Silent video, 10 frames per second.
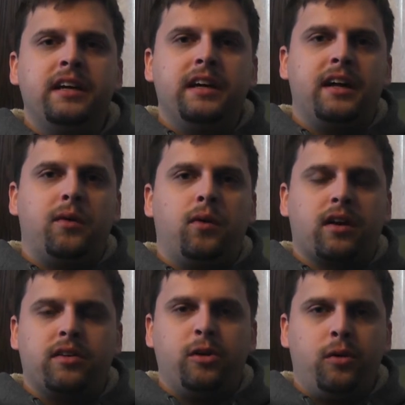1
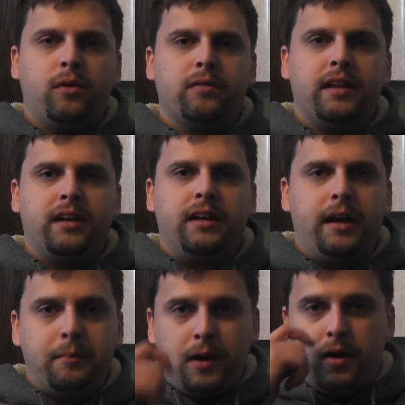or 2 of the
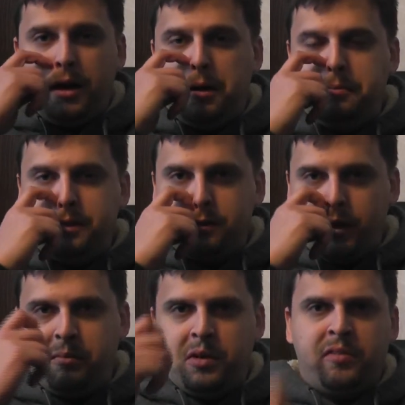Nightmare on Elm
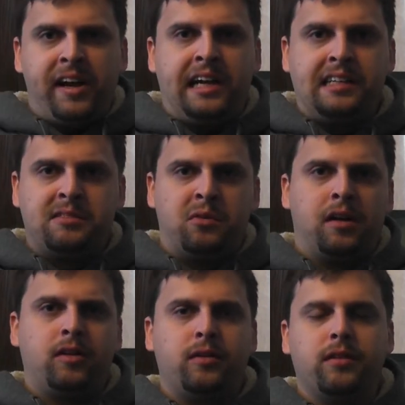Street movies, 1
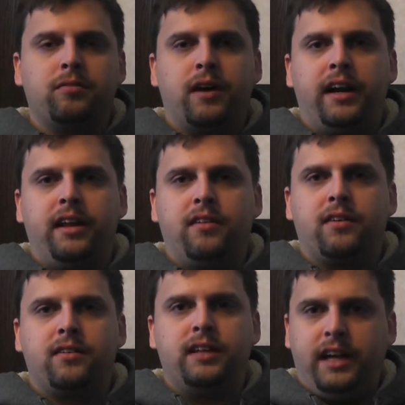or 2 of the Friday the
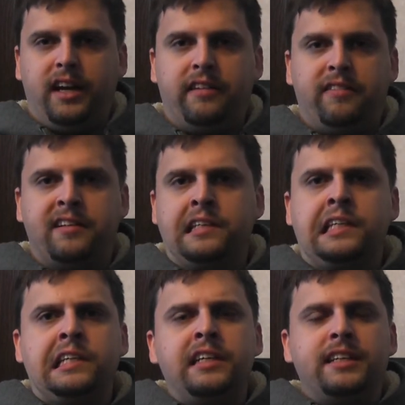13th.
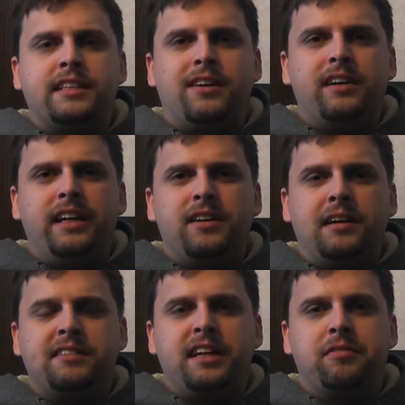So,
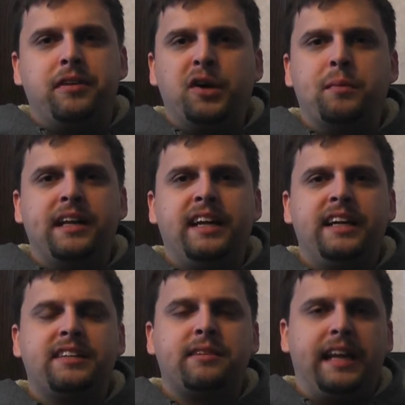I've seen a few, but
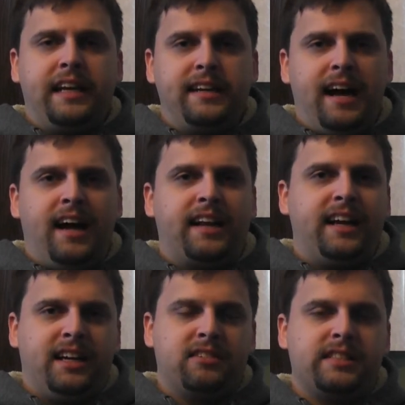it's really not an
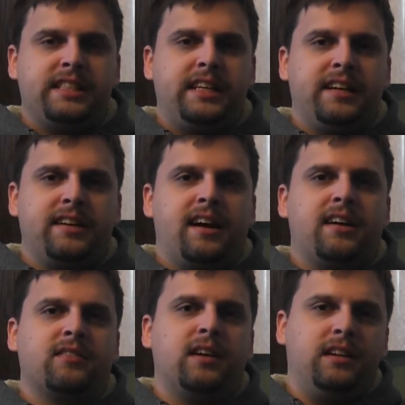interesting
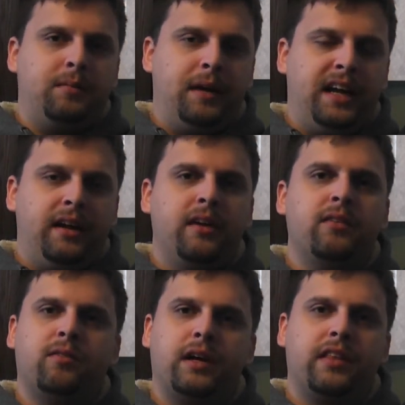genre to me
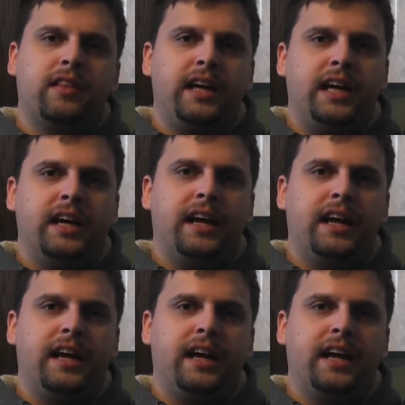with the